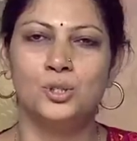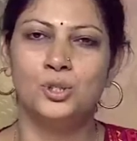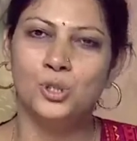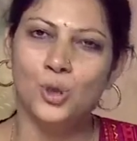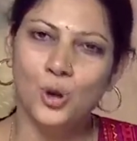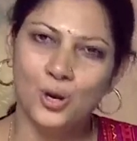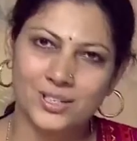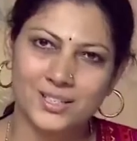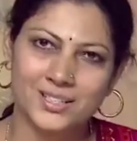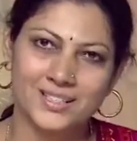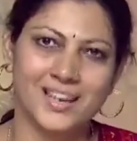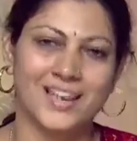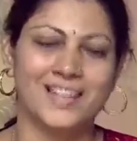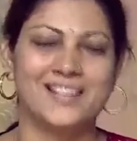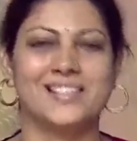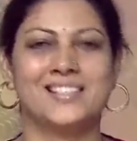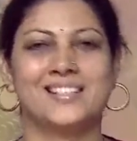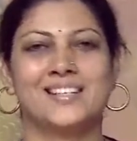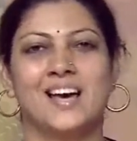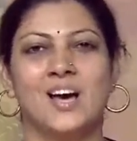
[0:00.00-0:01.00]
short
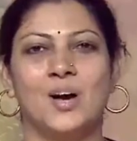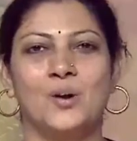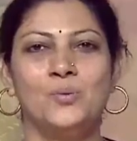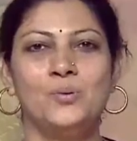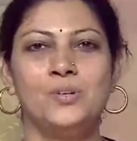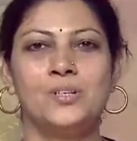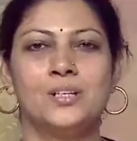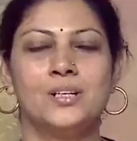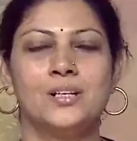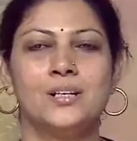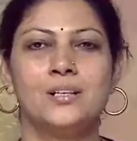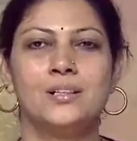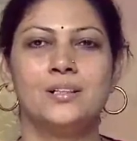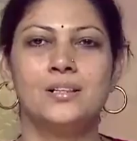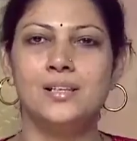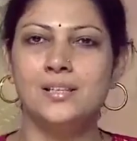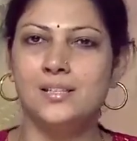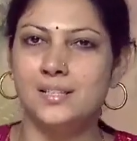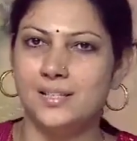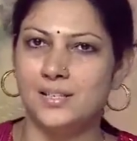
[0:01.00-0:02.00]
and stout,
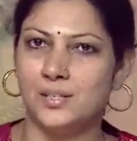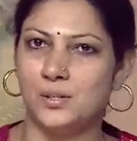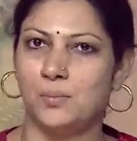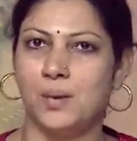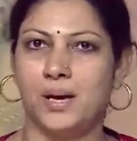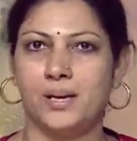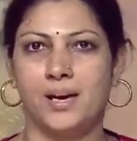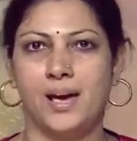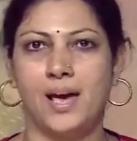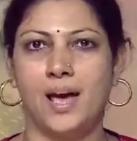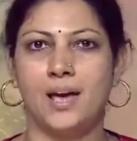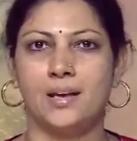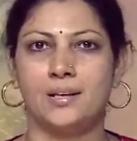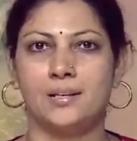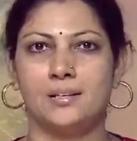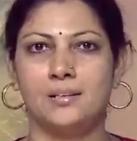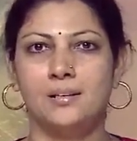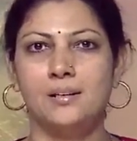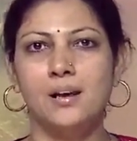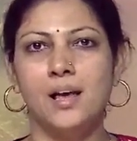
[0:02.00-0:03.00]
this is my
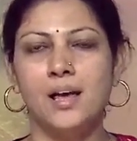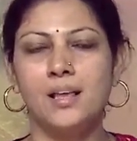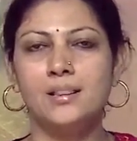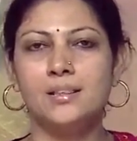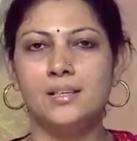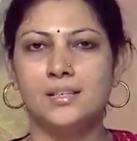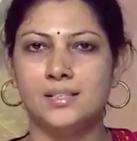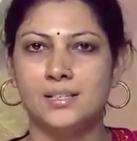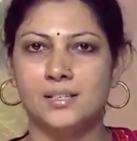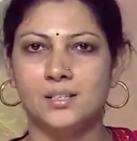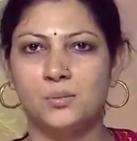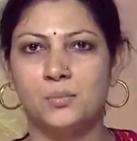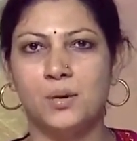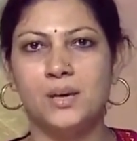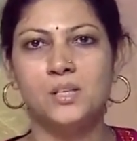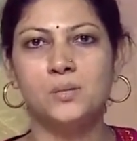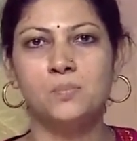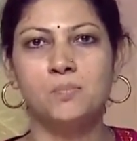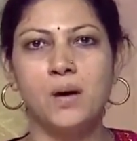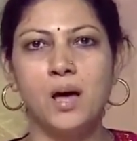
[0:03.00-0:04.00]
handle and this is
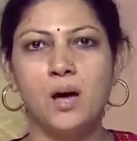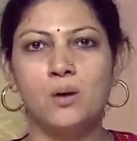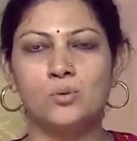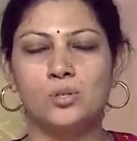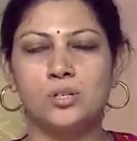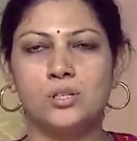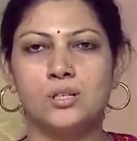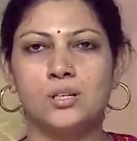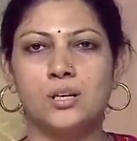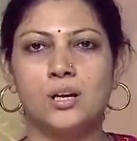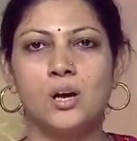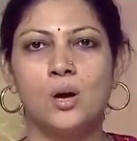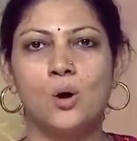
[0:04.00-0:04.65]
my spout.